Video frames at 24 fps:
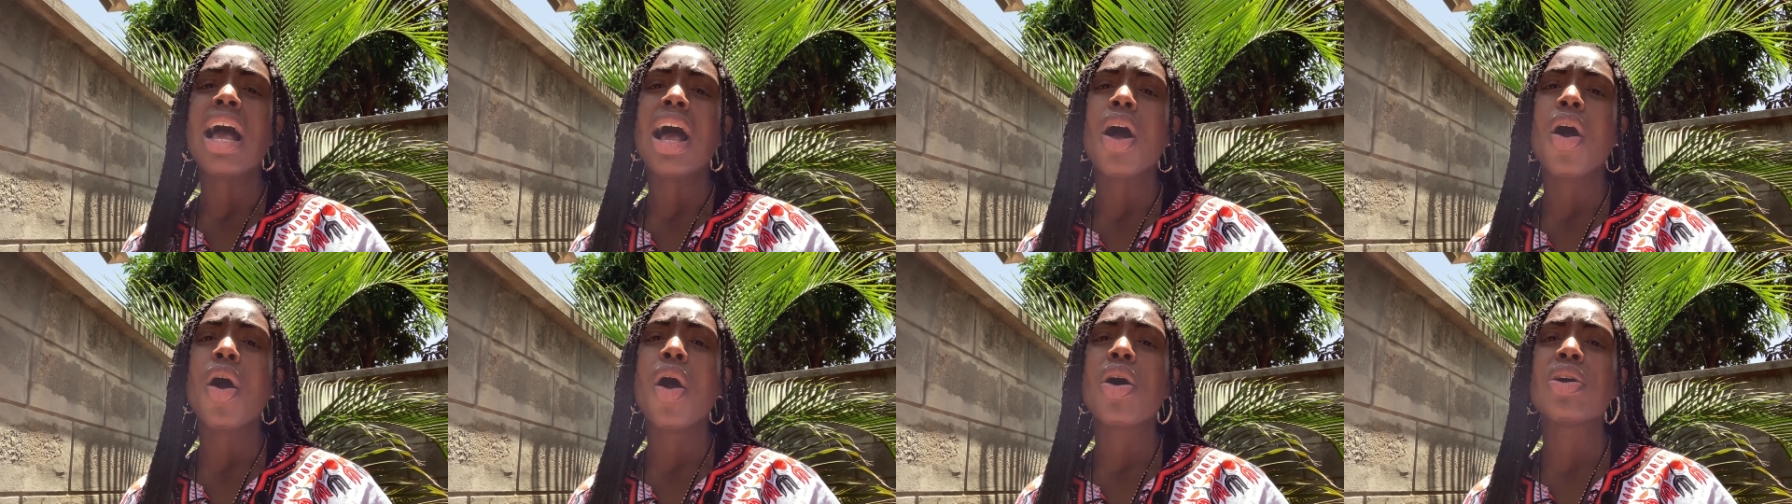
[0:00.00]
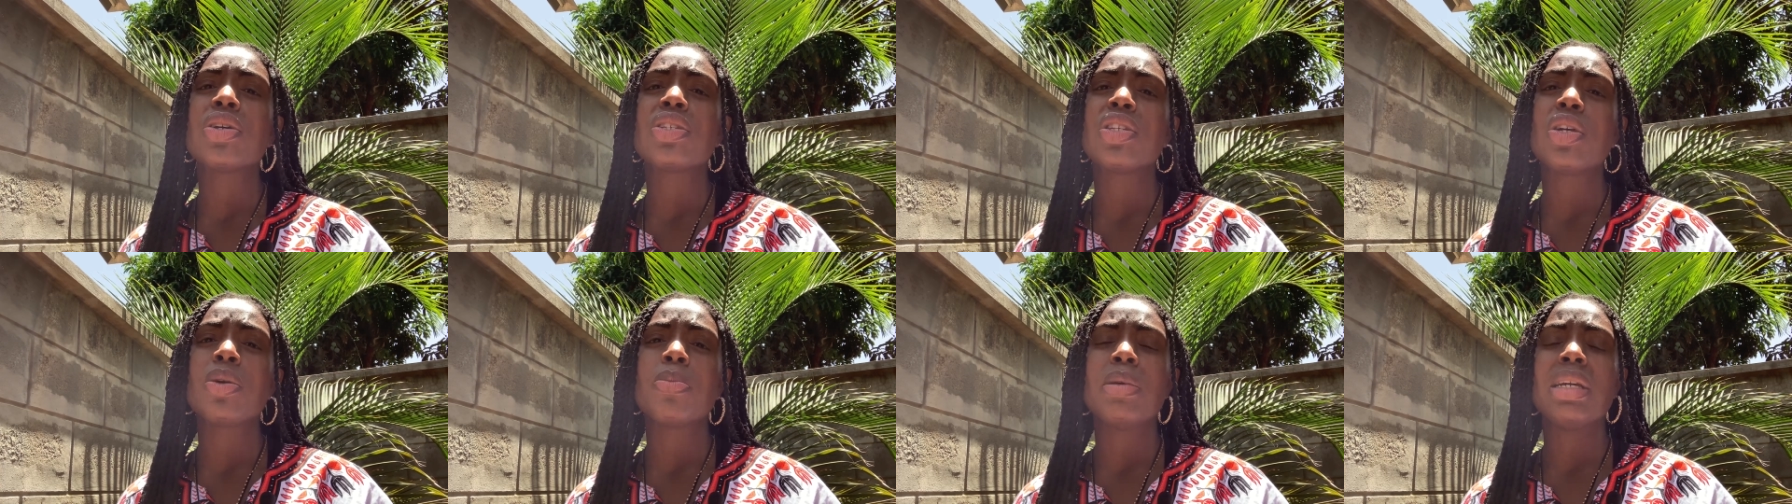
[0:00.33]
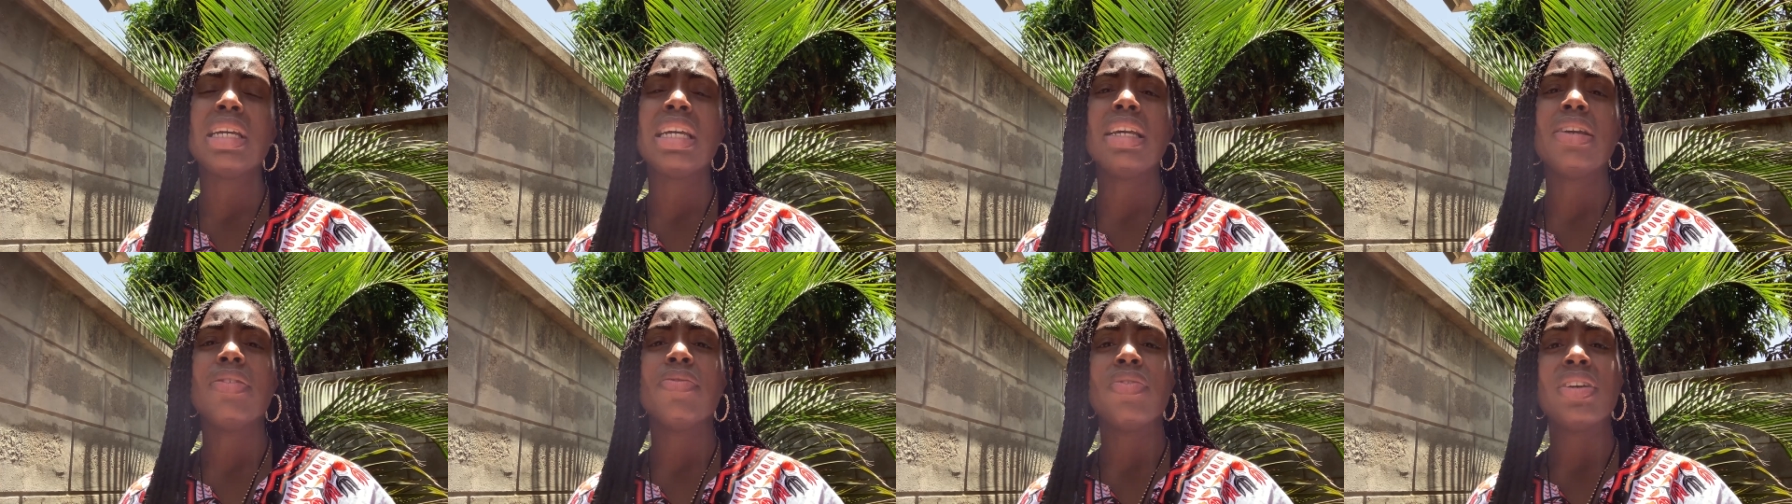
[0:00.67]
also
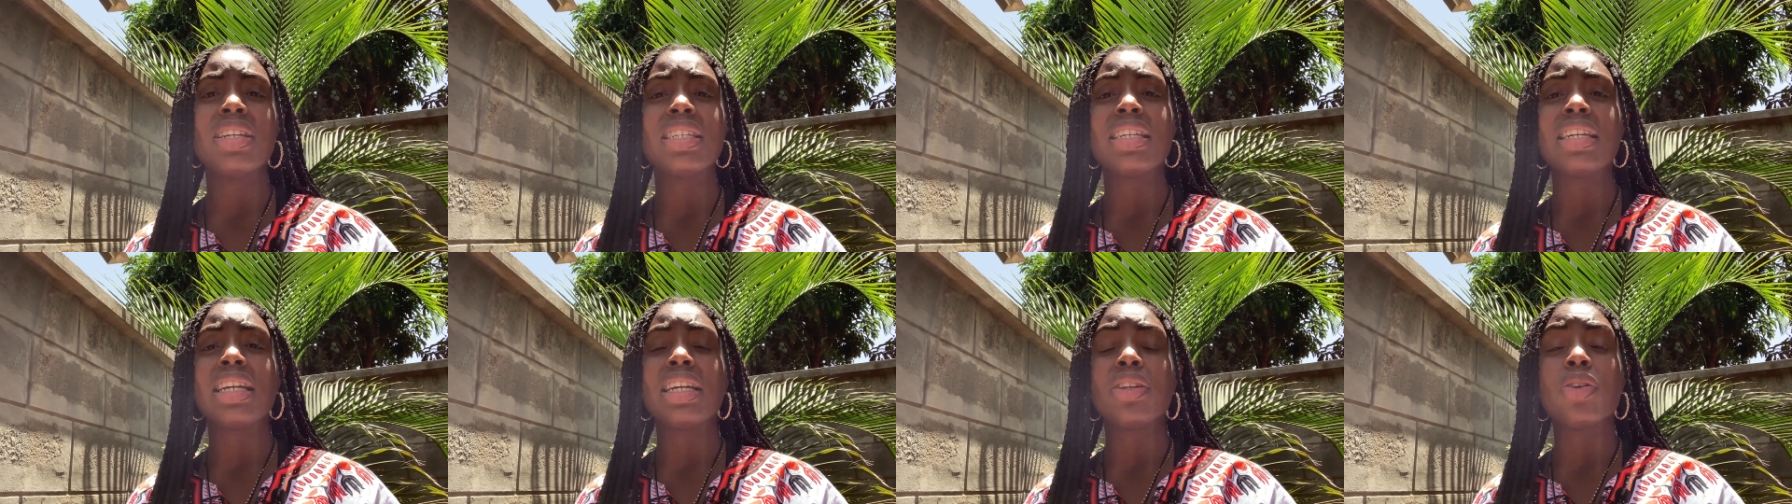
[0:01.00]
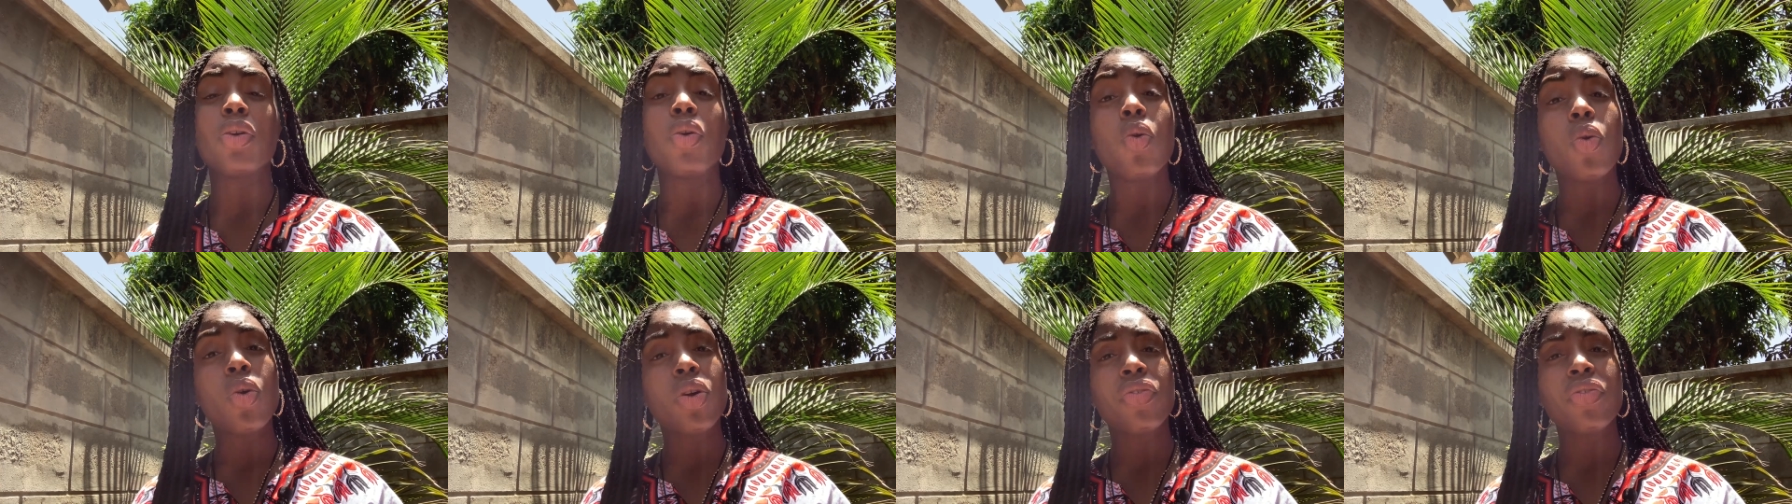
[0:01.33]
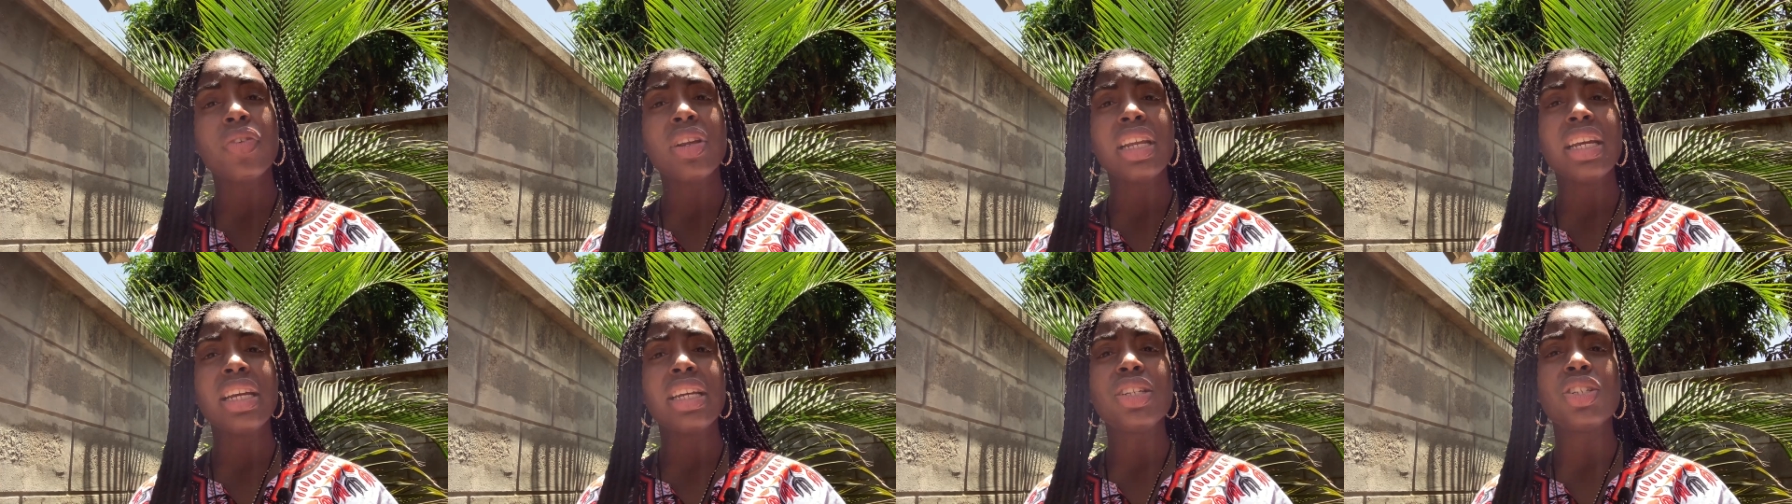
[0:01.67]
be visiting the
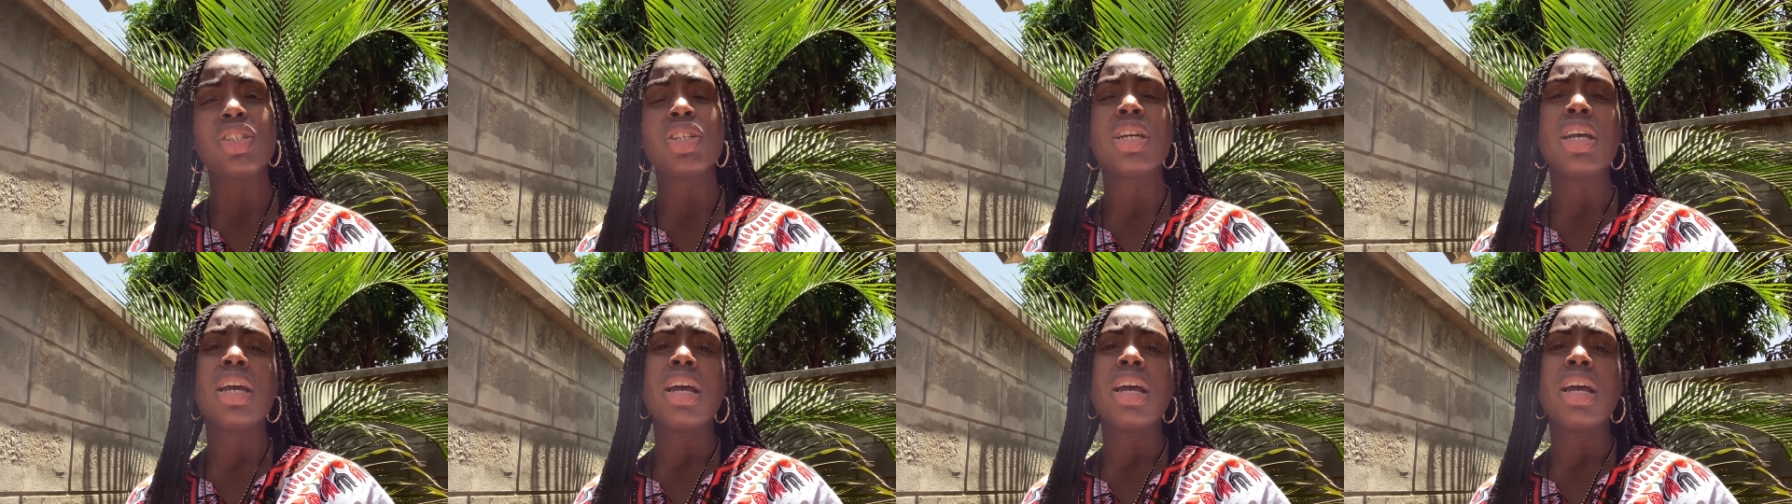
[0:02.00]
orphanage